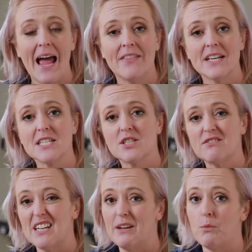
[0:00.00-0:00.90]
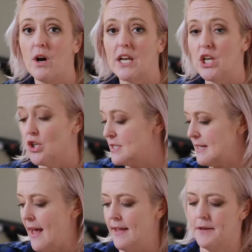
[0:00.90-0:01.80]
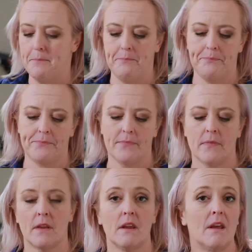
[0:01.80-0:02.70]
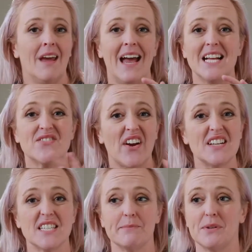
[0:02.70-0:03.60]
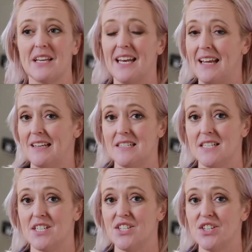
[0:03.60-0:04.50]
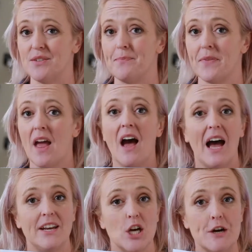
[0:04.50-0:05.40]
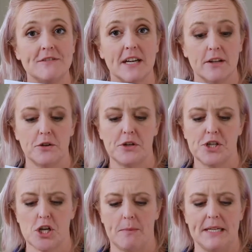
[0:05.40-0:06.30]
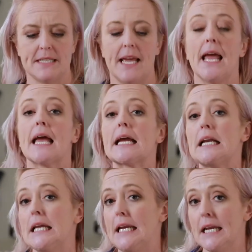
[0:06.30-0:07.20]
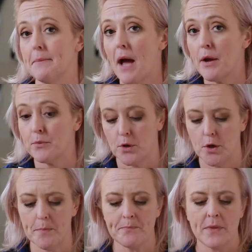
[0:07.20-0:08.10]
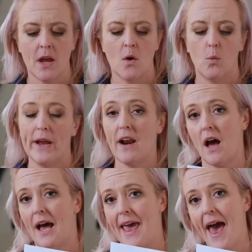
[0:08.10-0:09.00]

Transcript: and this is really what it looks like. It's very simple and easy to do. I know I've done a good job, let's say cleaning my room when I